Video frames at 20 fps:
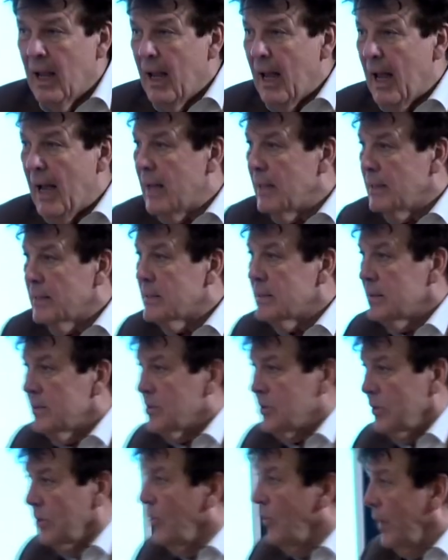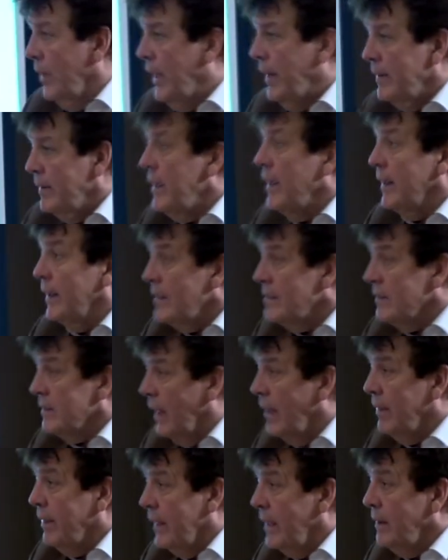And so
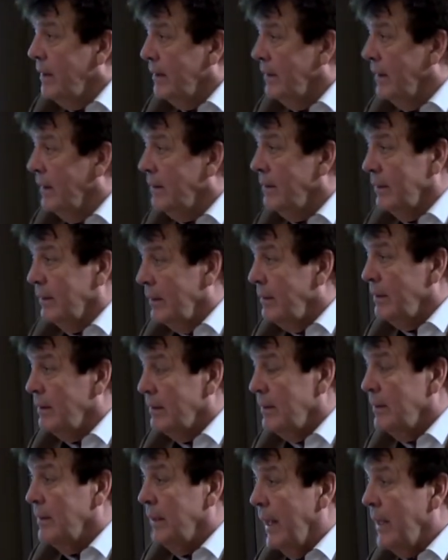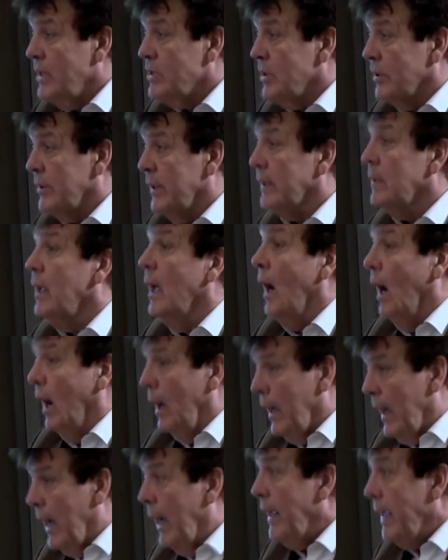this is a danger that
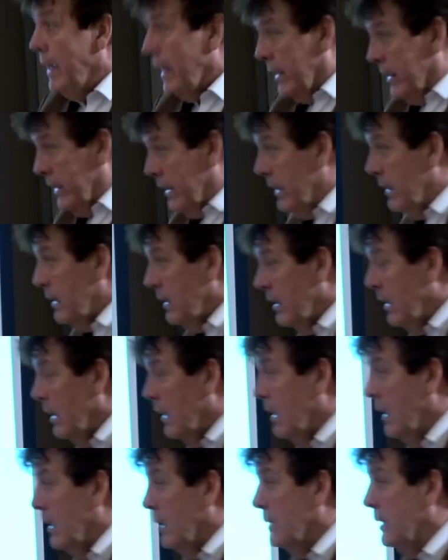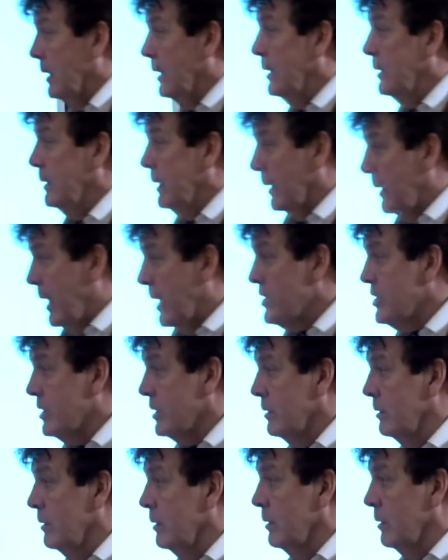I agree. The
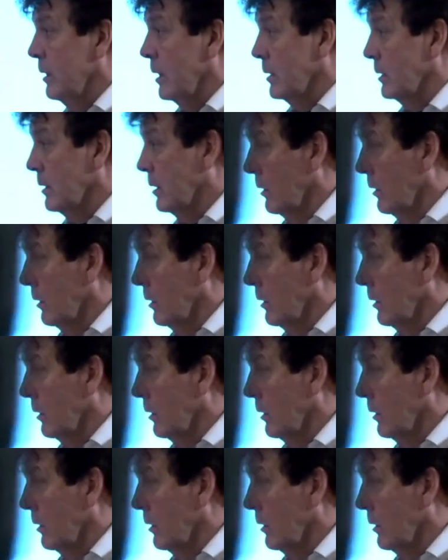international and